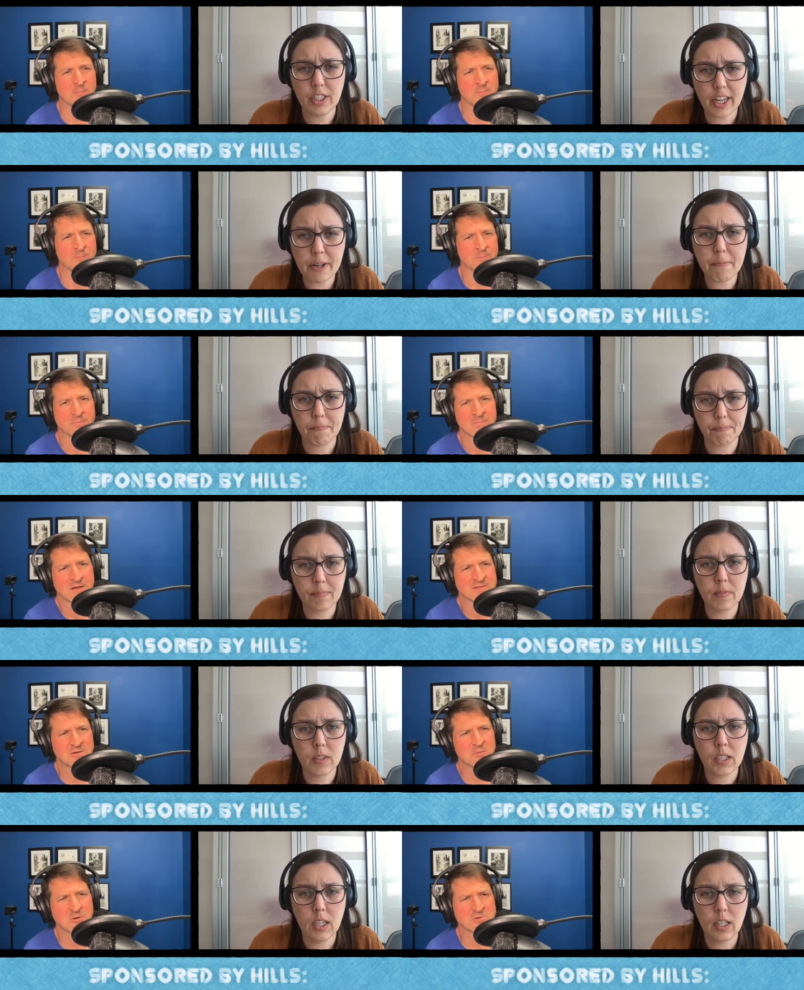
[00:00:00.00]
Speaker 1: sure, yeah. So
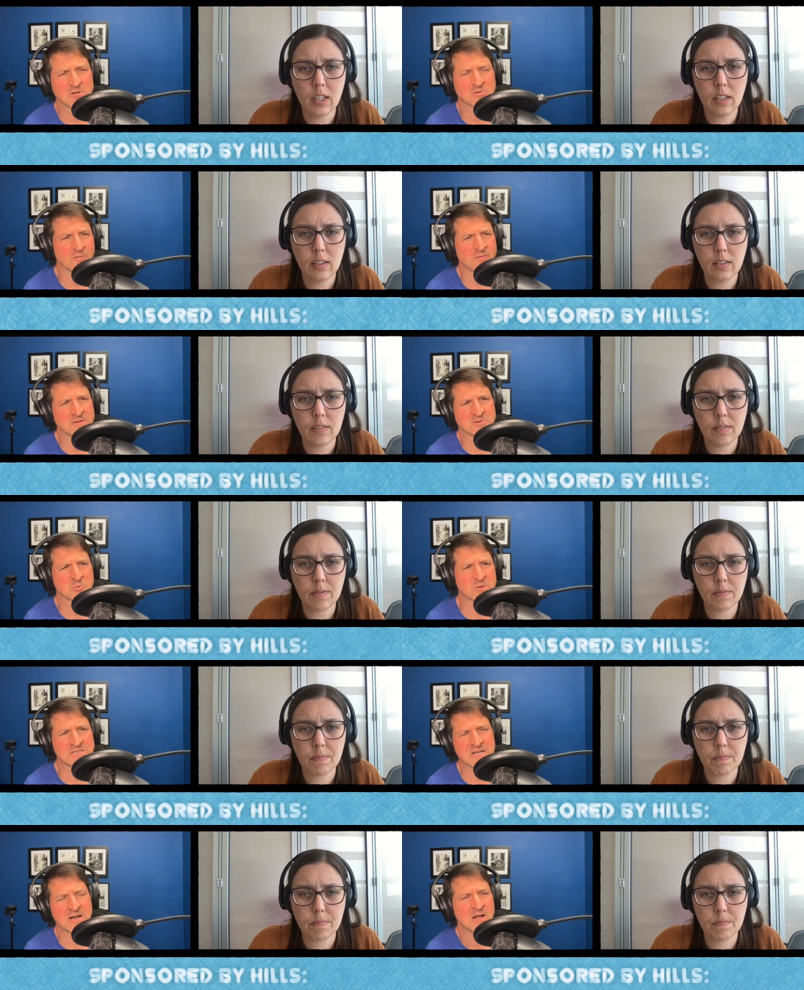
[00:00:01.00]
we're trying to sort of fit, squeeze
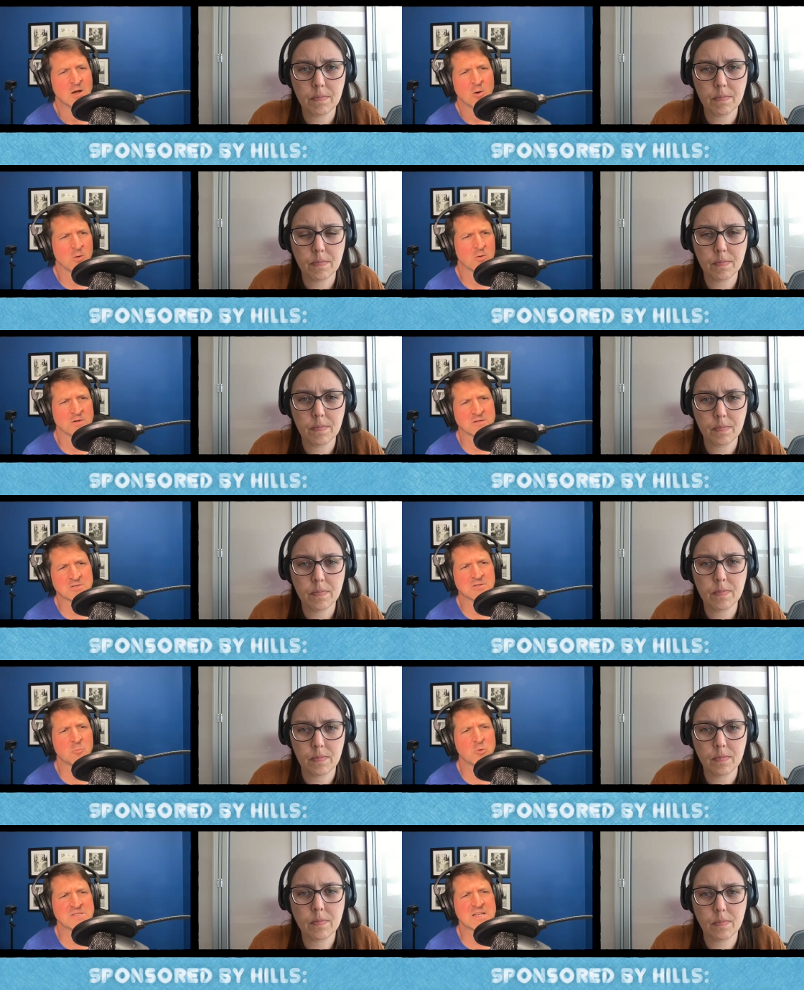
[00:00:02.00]
it in.
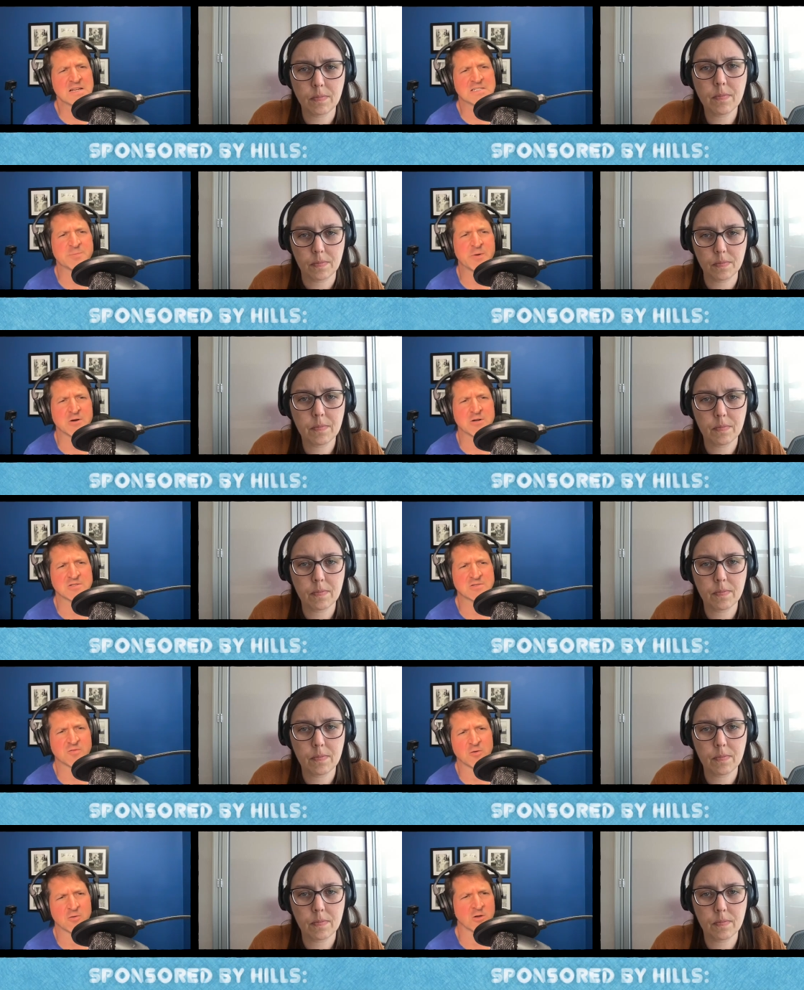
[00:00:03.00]
What does that experience
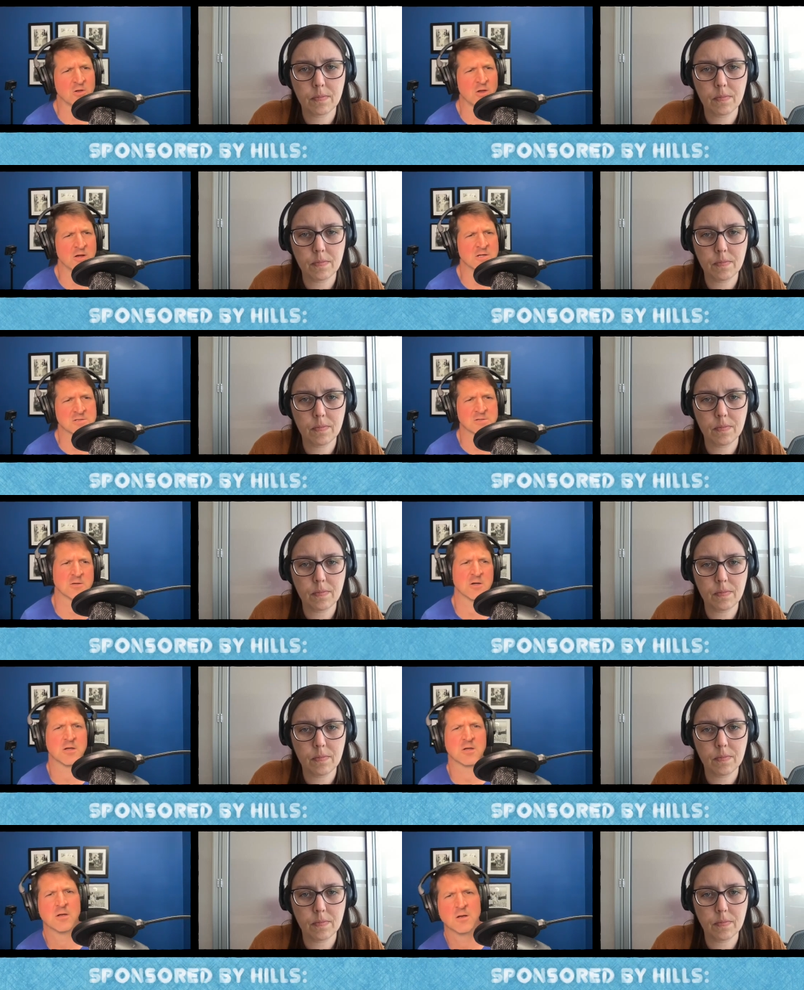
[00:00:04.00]
for the clients look like?
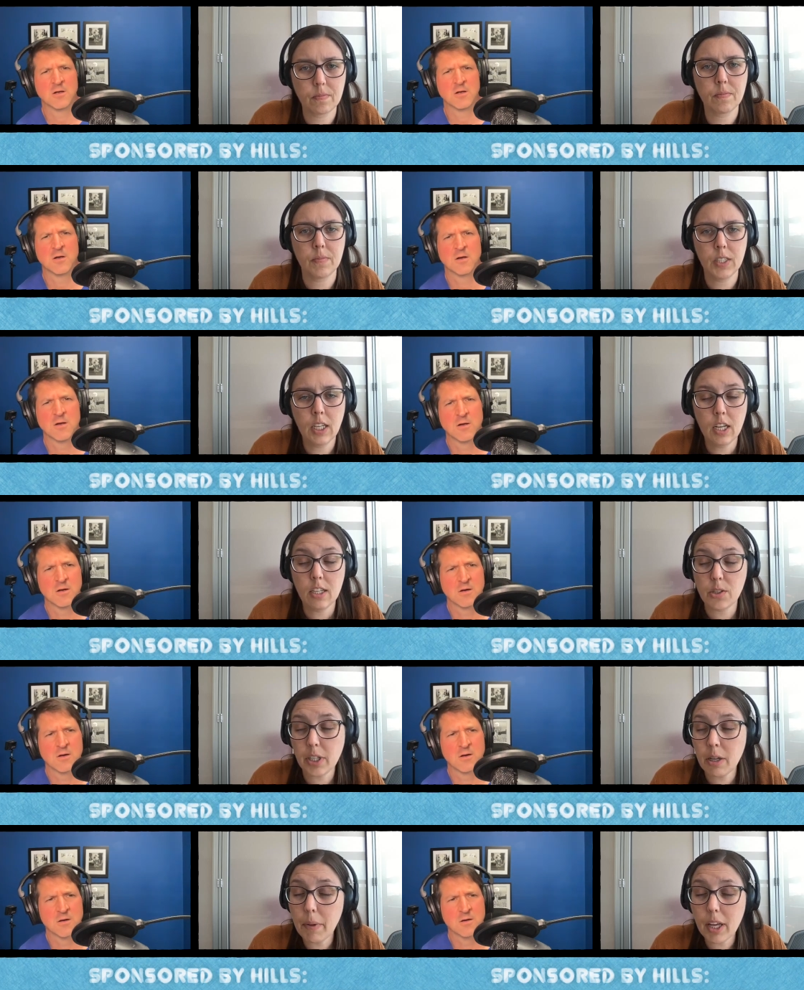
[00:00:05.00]

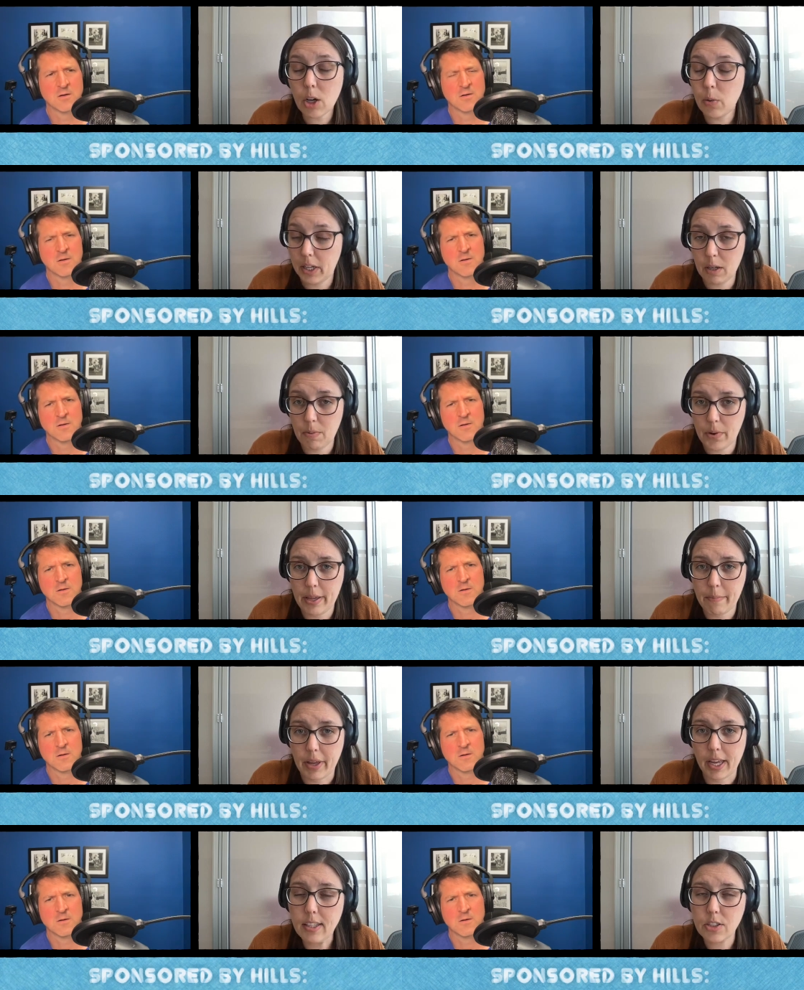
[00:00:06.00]
Speaker 2: So it can be a quick
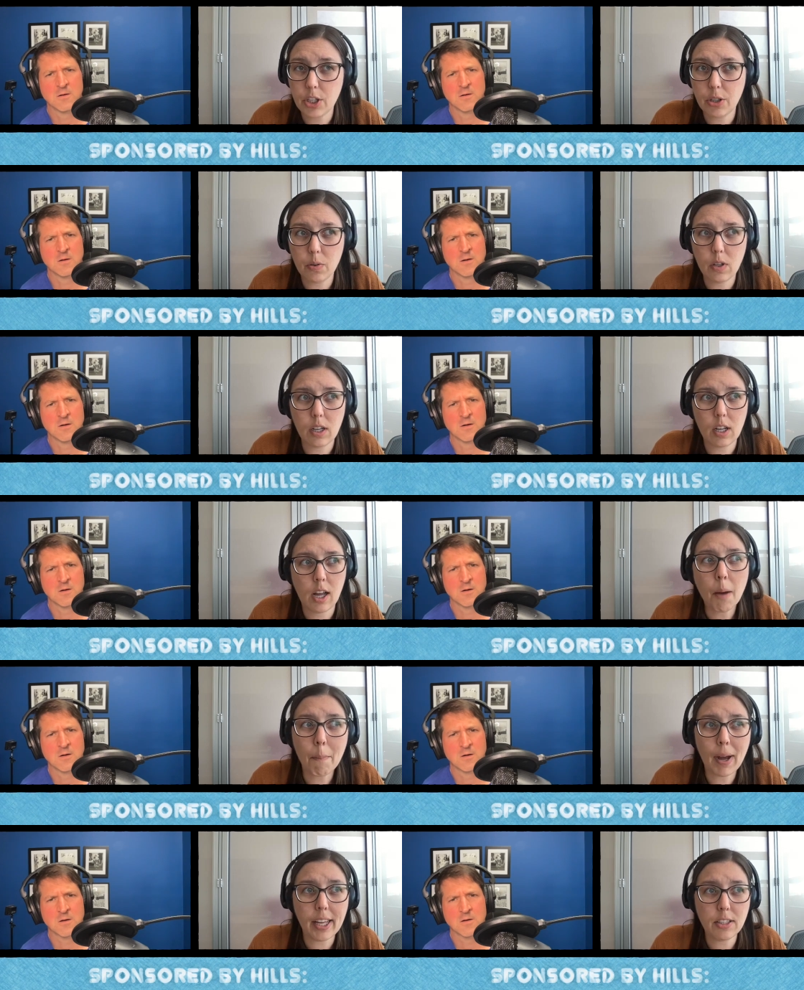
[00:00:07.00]
appointment. So
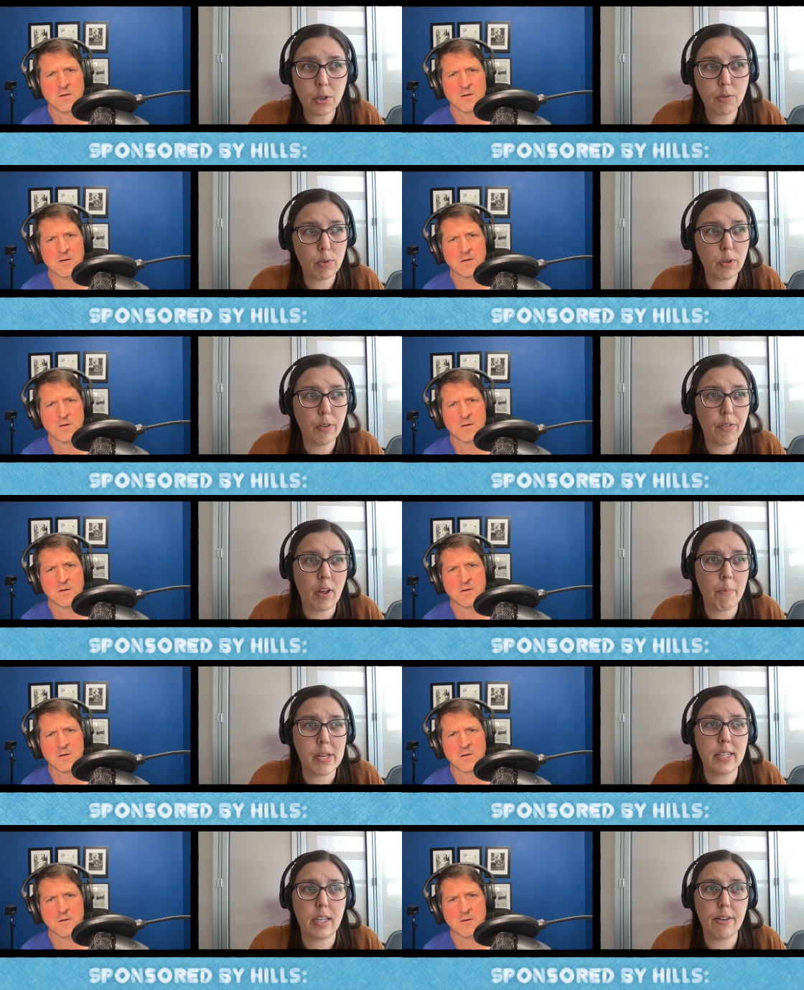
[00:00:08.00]
um, my sort of rule of
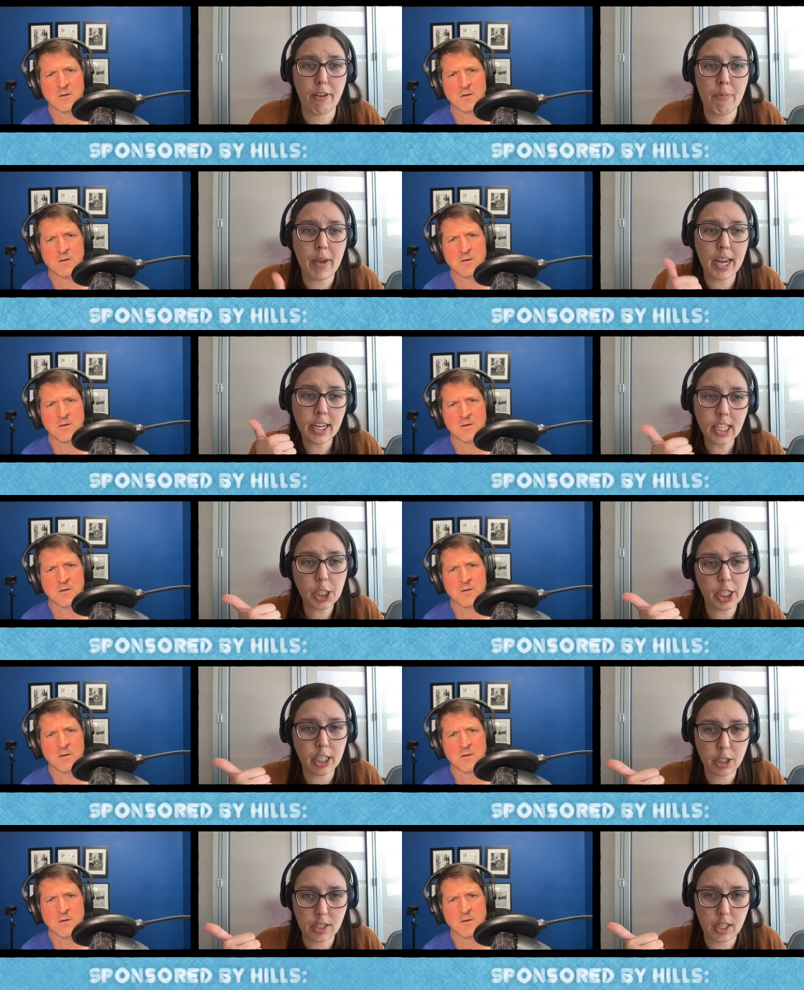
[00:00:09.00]
thumb is if I've made any
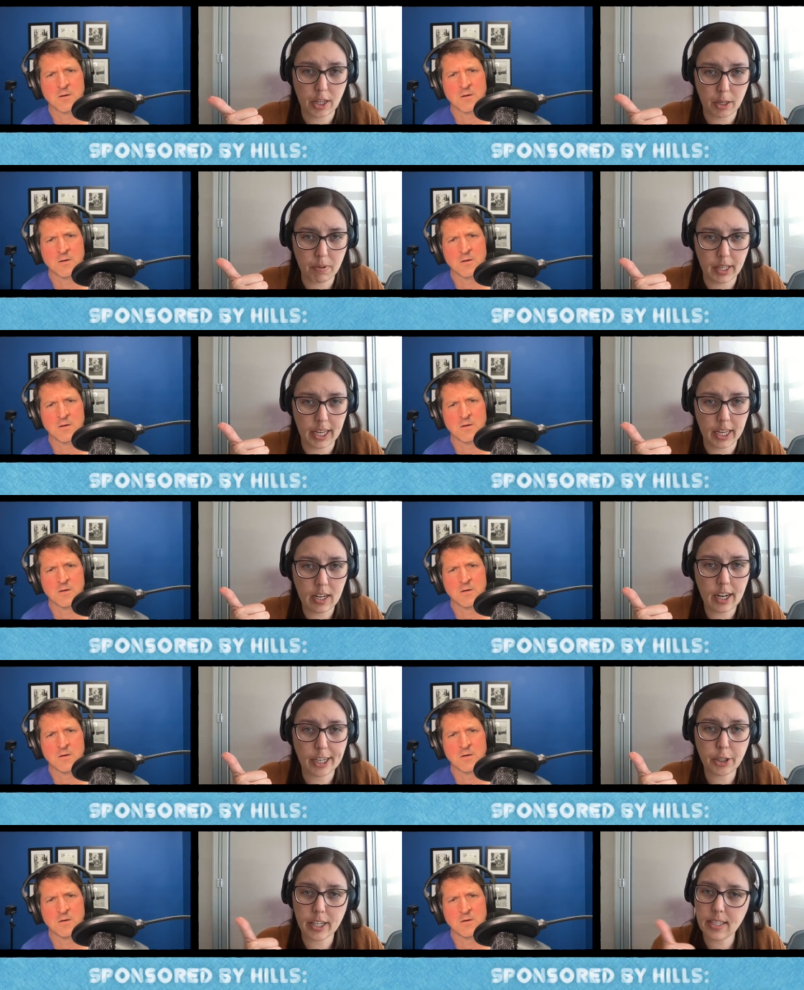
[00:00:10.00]
changes to their
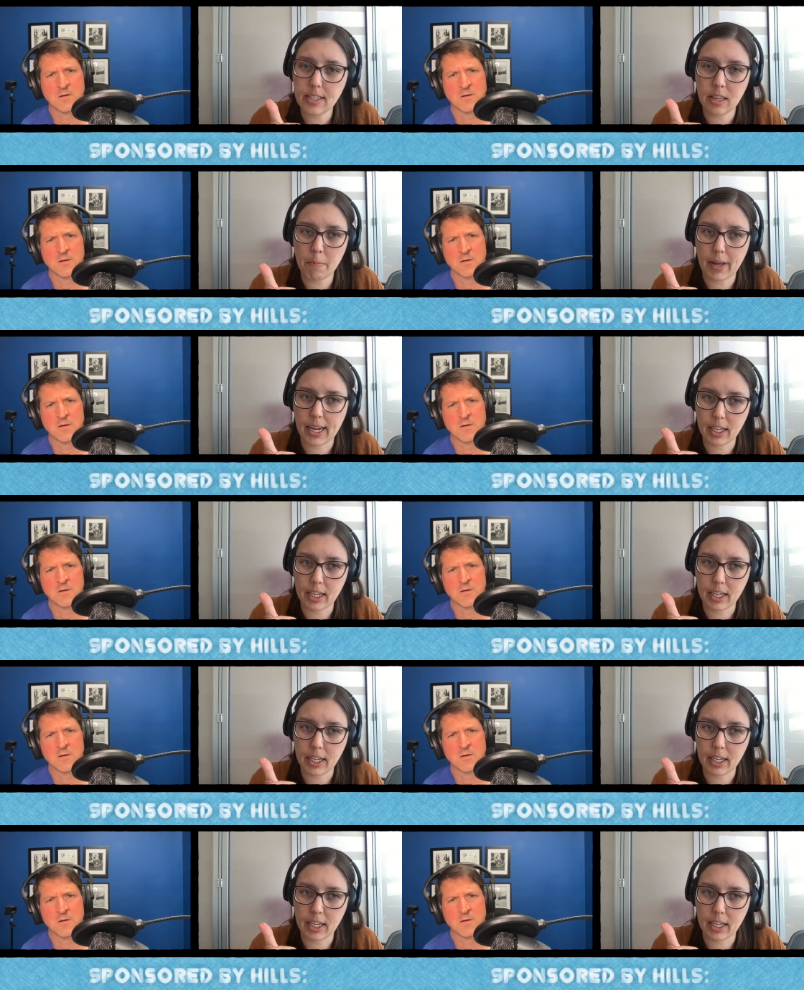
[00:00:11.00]
plan, I try to see them